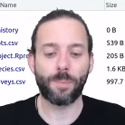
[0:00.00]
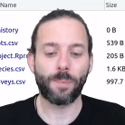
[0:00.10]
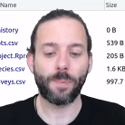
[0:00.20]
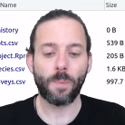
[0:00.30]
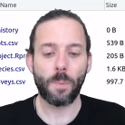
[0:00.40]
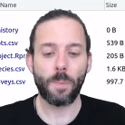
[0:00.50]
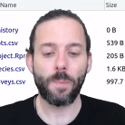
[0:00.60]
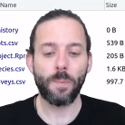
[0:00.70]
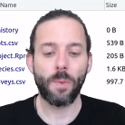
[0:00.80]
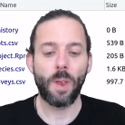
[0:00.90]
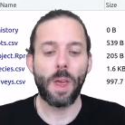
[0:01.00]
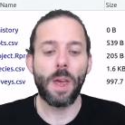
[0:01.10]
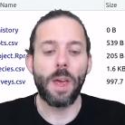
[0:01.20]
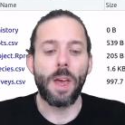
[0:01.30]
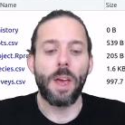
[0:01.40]

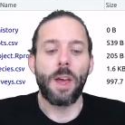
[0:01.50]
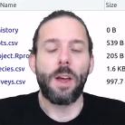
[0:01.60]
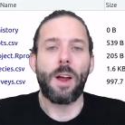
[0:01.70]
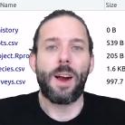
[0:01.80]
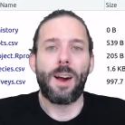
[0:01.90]
(silence)